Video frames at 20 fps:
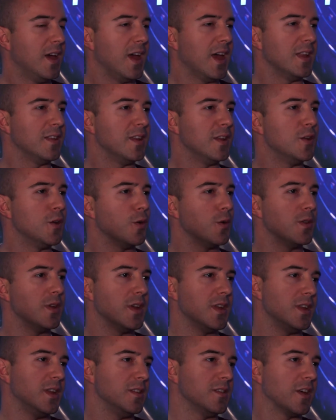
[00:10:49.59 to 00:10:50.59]
and they know
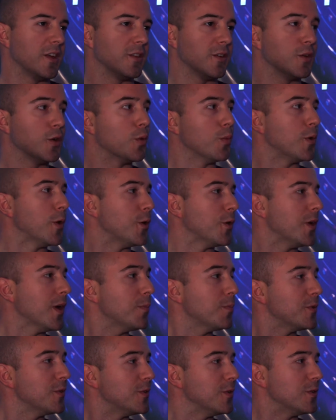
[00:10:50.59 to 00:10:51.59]
that he's either going to blow it
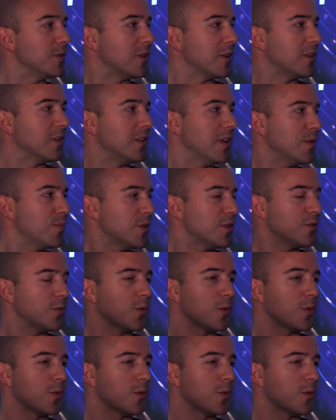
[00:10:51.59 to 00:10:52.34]
up and do a ton of damage,